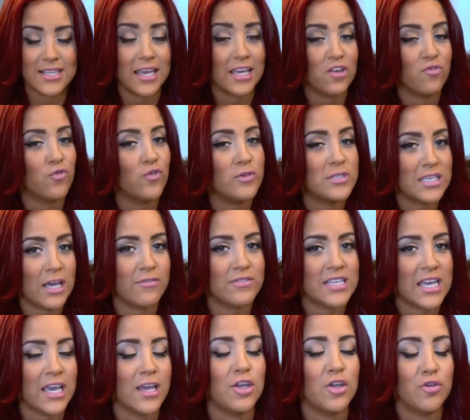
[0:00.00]
Like if you
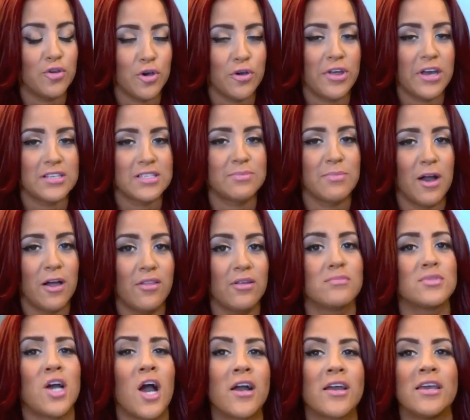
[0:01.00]
self-tan, you know that smell that
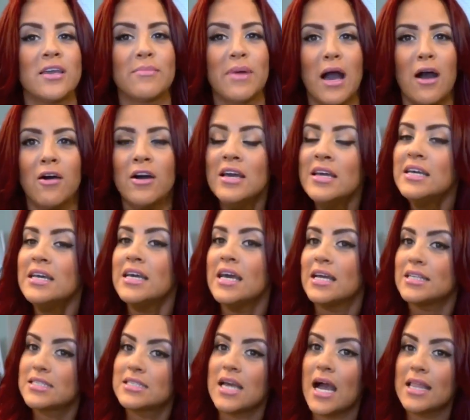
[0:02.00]
I'm talking about.
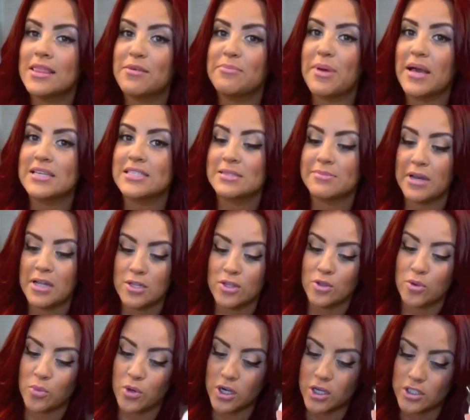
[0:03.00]
It's not the best smell in
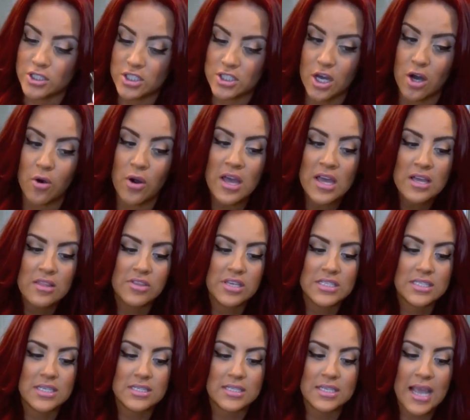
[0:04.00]
the world, so
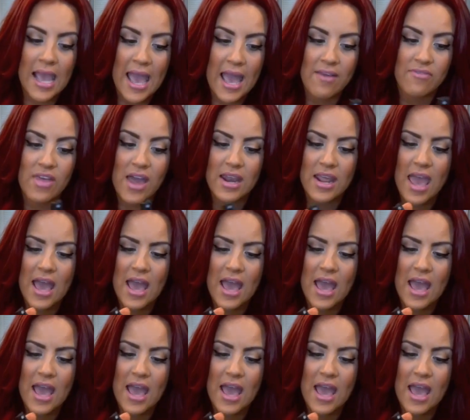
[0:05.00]
this doesn't have that.